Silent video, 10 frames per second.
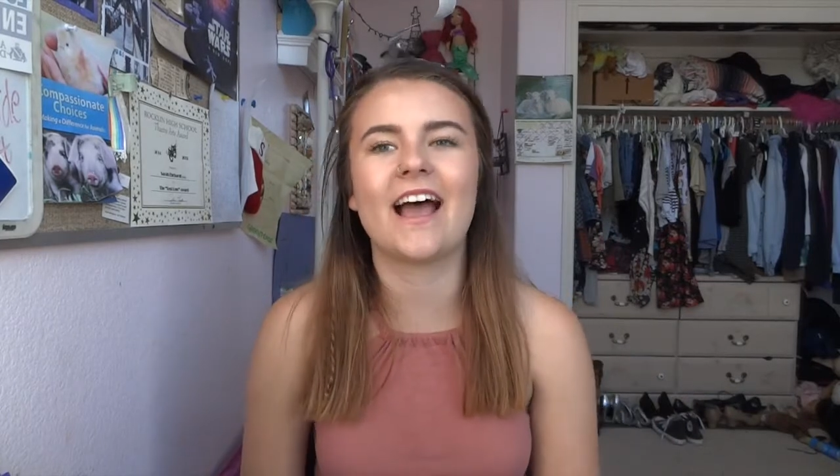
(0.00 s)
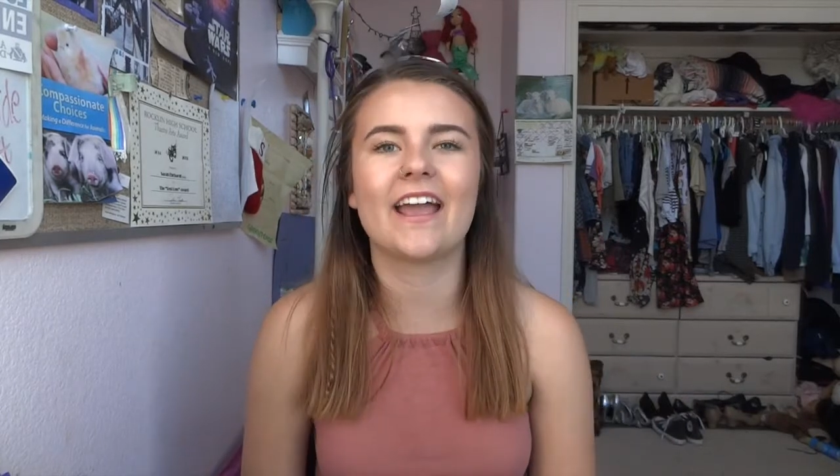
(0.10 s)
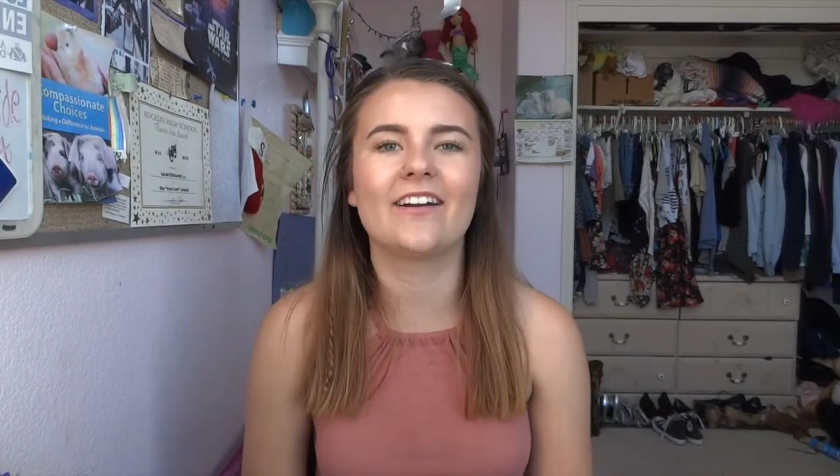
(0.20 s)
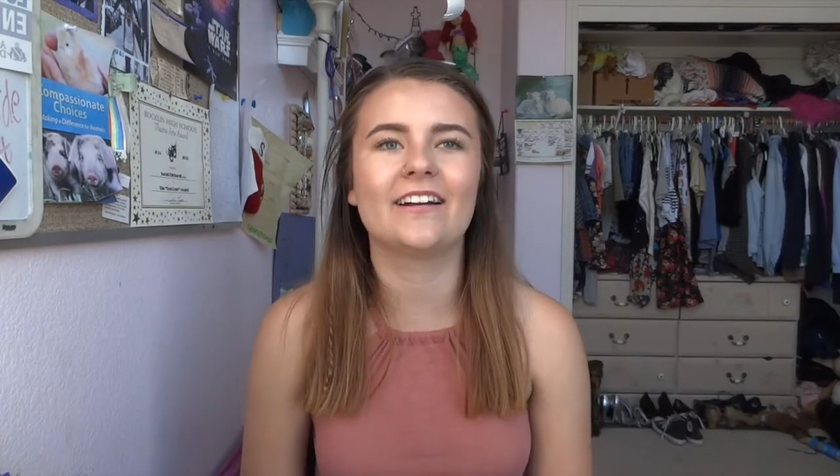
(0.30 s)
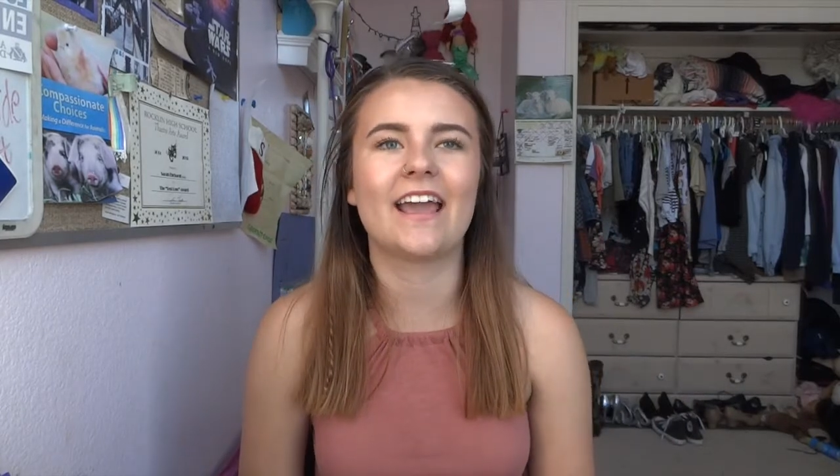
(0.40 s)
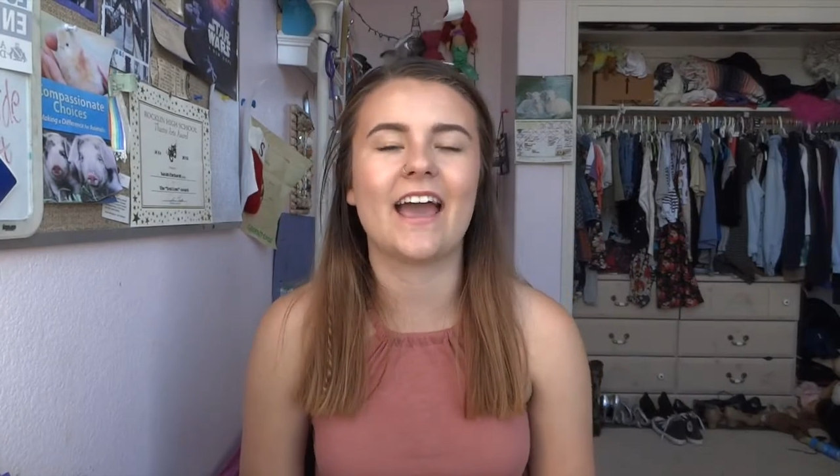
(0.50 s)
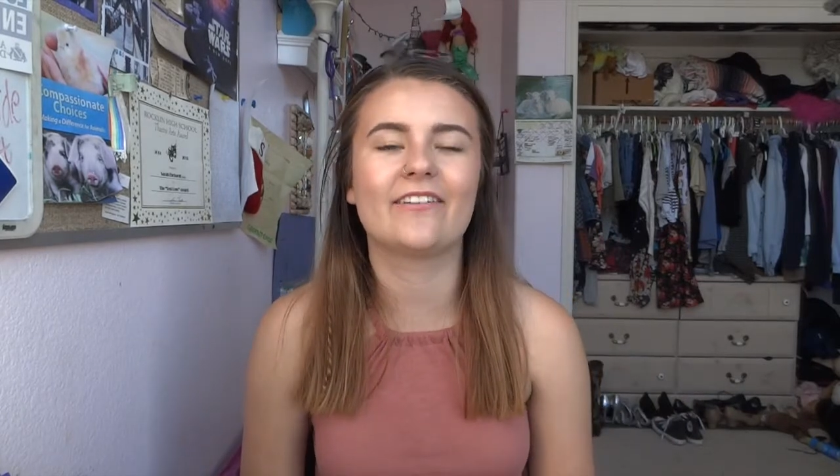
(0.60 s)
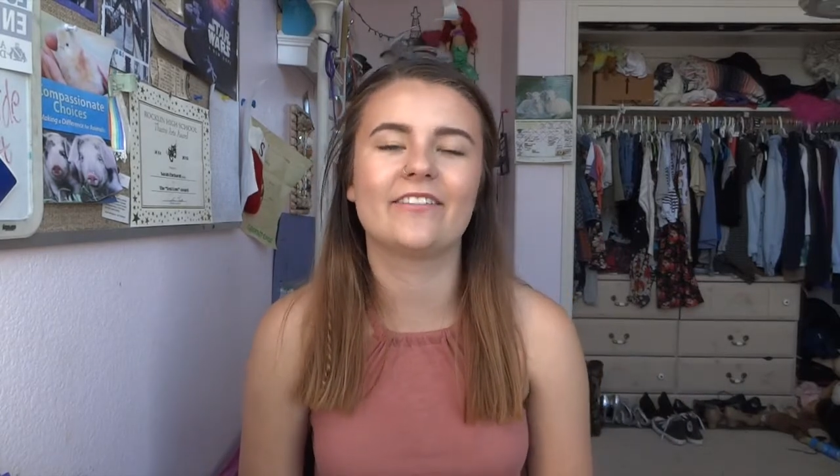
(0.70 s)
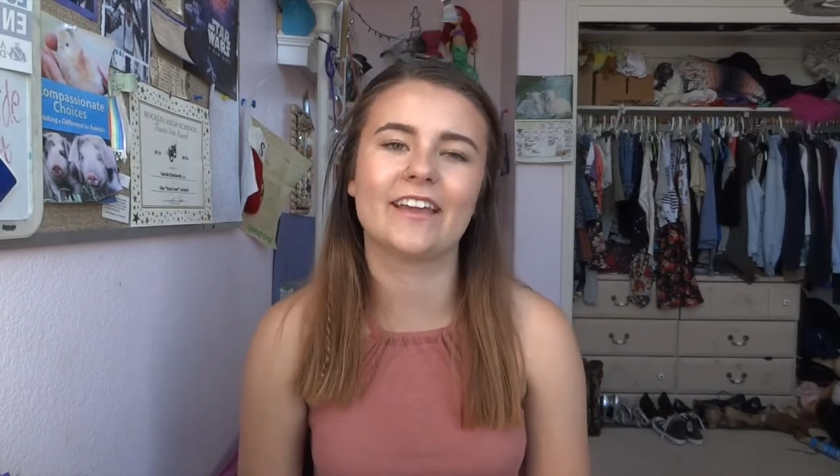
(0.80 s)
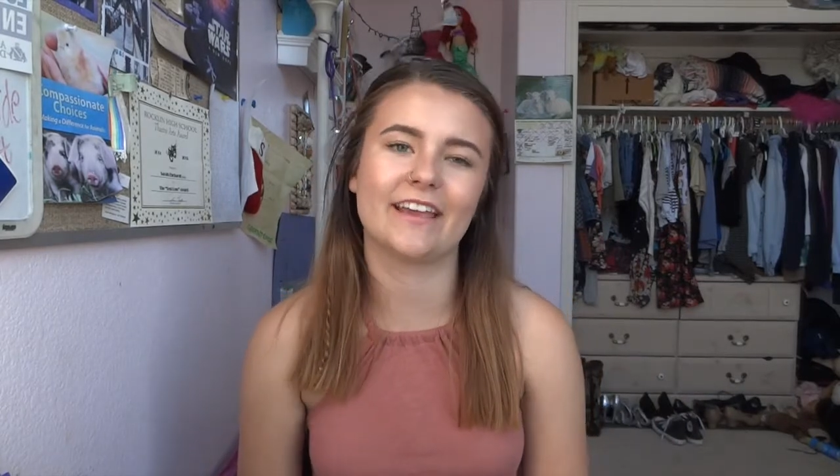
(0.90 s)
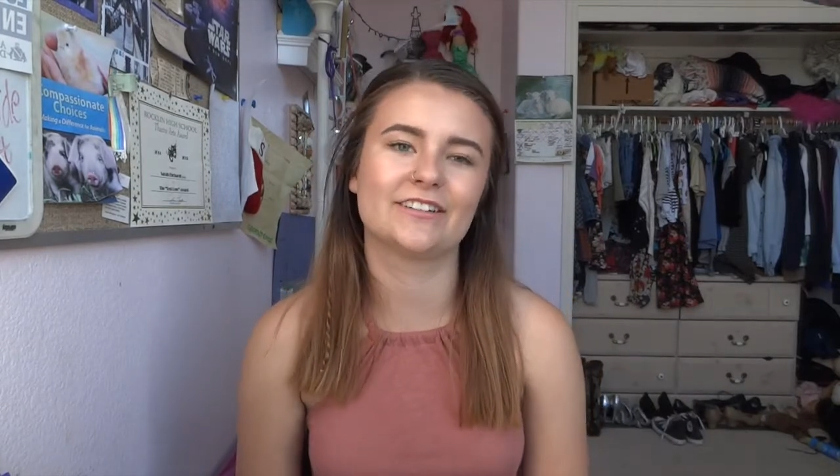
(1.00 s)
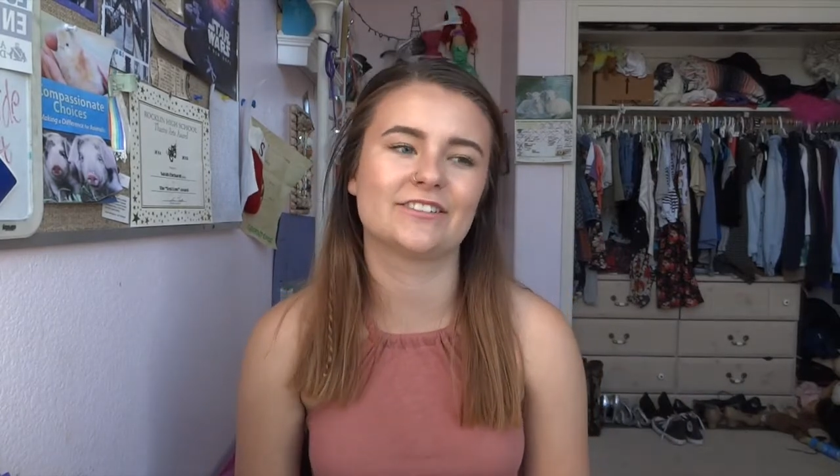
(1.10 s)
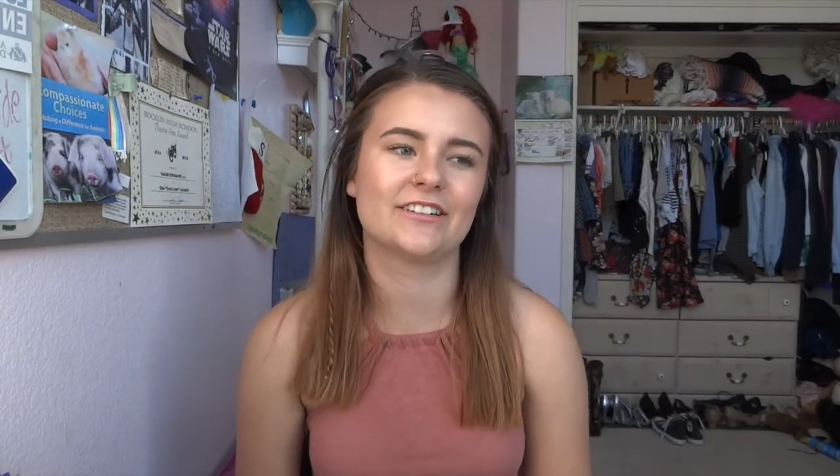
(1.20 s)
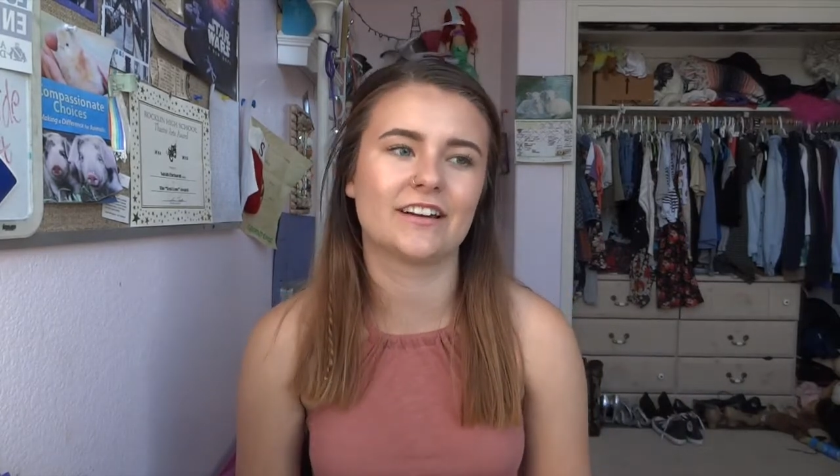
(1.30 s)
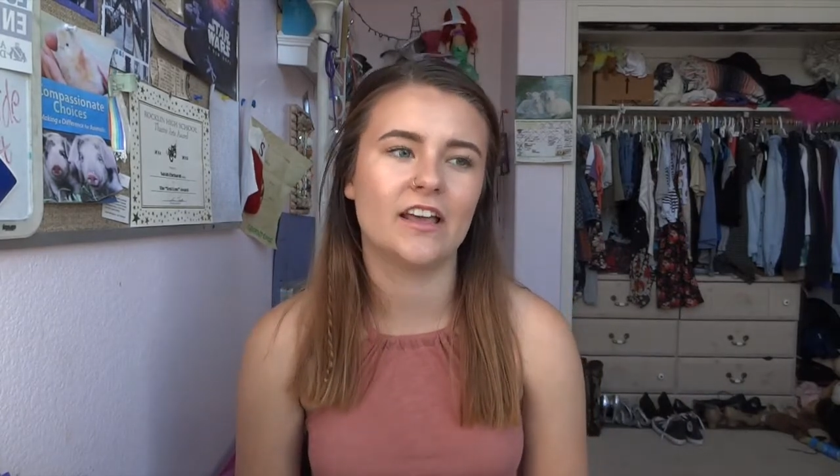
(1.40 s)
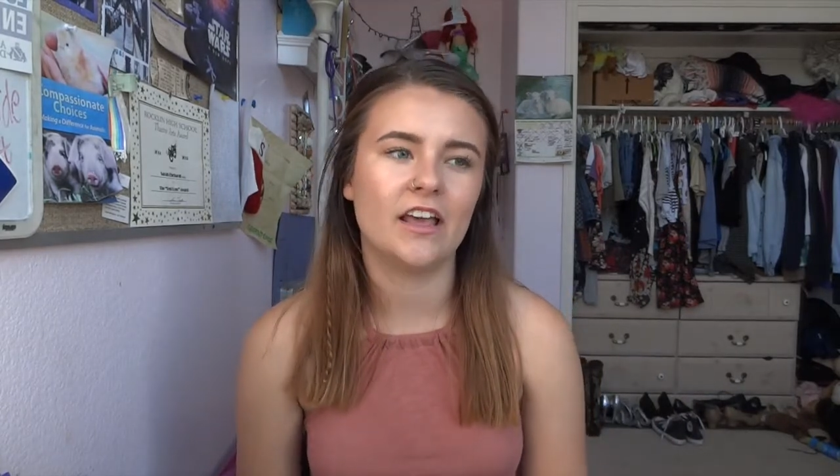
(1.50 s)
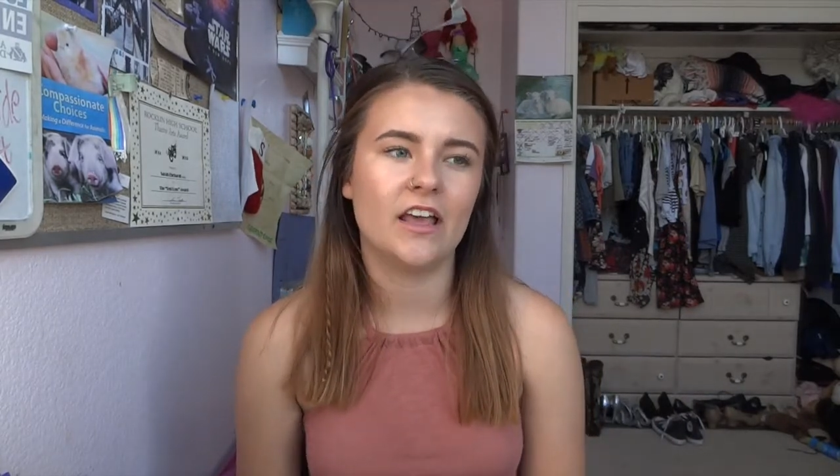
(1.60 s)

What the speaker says: I already had a vacation